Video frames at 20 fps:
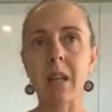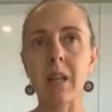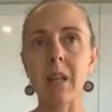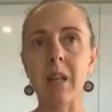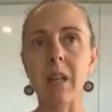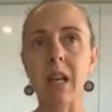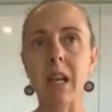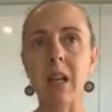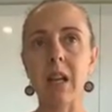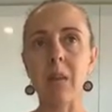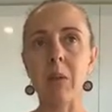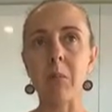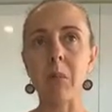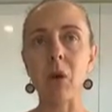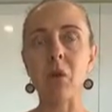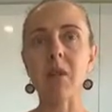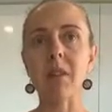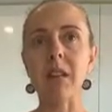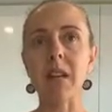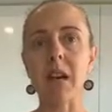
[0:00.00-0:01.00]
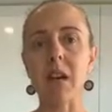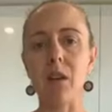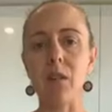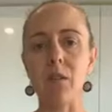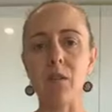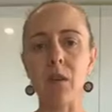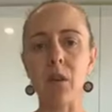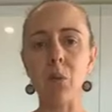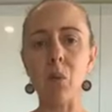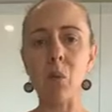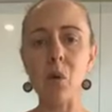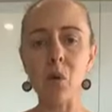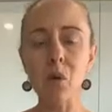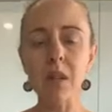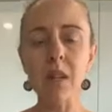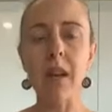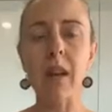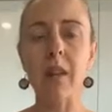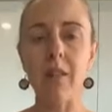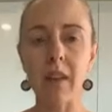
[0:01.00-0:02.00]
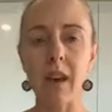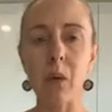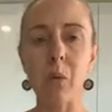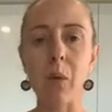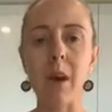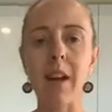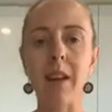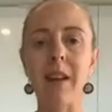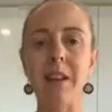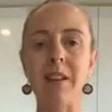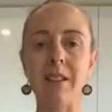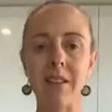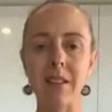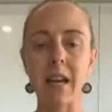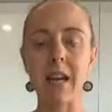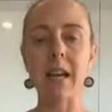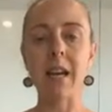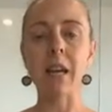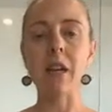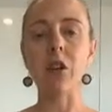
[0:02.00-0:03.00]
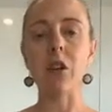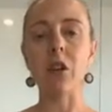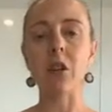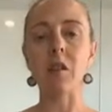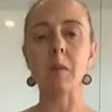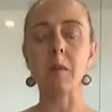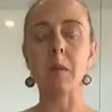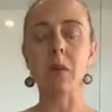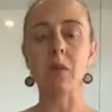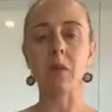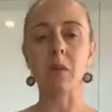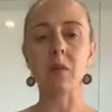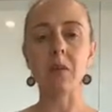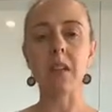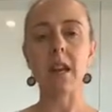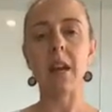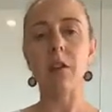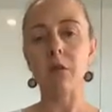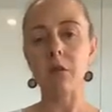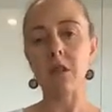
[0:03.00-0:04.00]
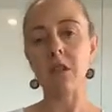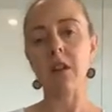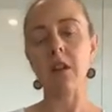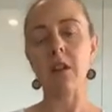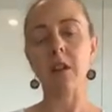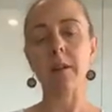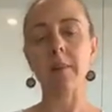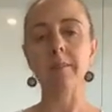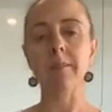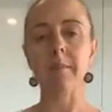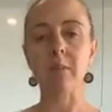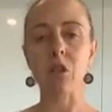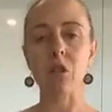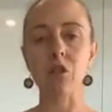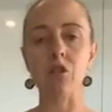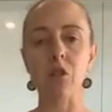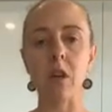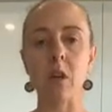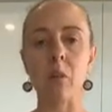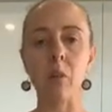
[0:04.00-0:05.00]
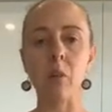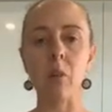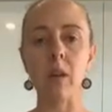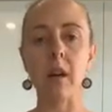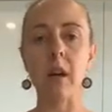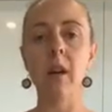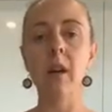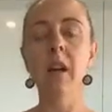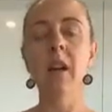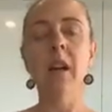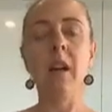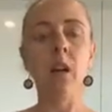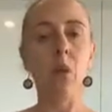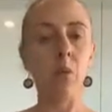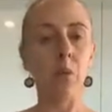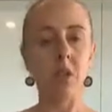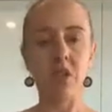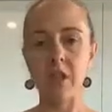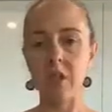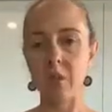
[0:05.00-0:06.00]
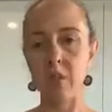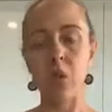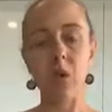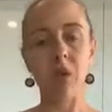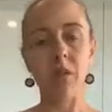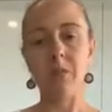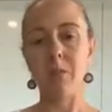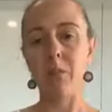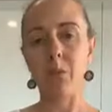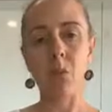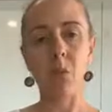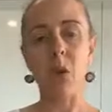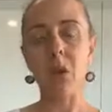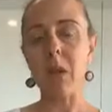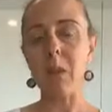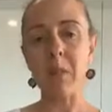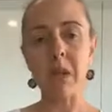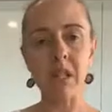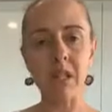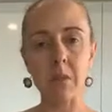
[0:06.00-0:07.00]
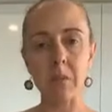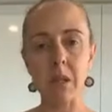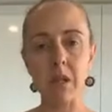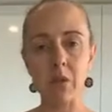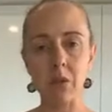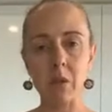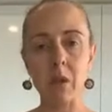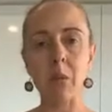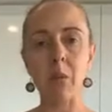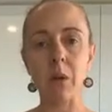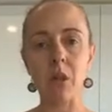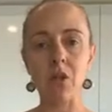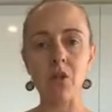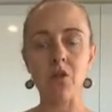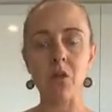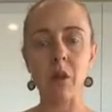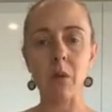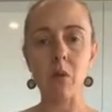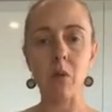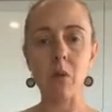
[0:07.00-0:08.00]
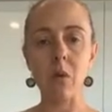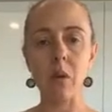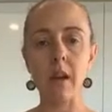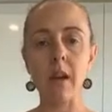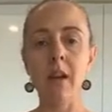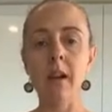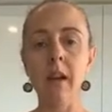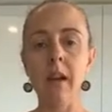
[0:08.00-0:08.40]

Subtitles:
getting the most out of your water. That way you're taking in those minerals every time you drink water, which is what you're meant to be doing when you drink water.